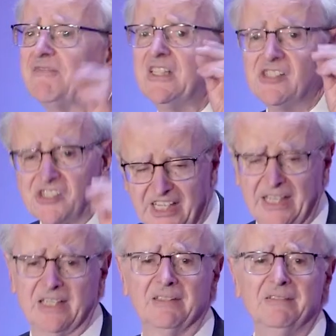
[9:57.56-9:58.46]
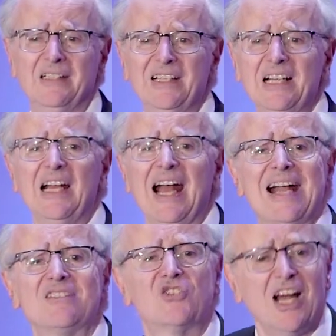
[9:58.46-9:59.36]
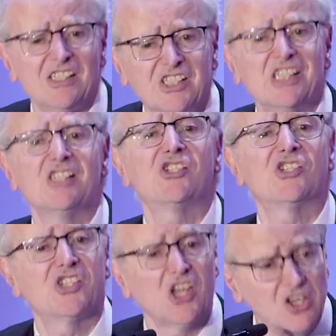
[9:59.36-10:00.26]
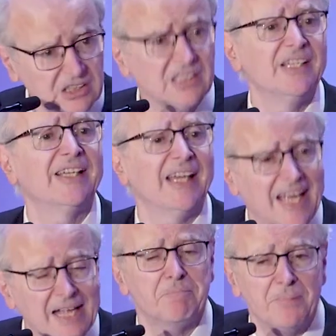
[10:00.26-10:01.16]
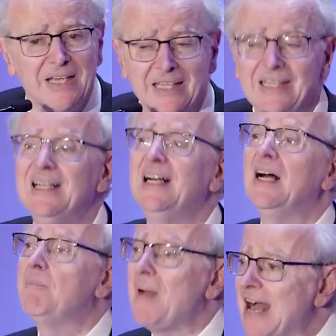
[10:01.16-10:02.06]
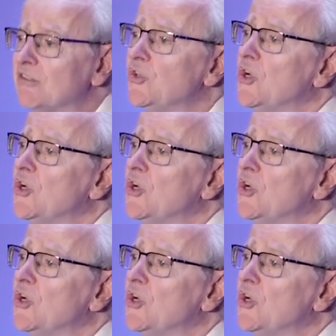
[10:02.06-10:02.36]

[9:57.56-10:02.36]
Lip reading: of your skin, and justice certainly can't be about